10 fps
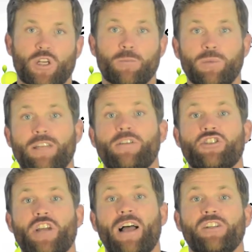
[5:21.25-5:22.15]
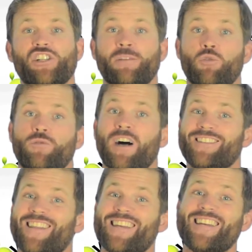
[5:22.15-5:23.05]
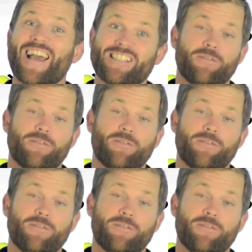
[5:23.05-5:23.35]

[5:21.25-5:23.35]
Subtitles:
To complete this challenge and move on to the next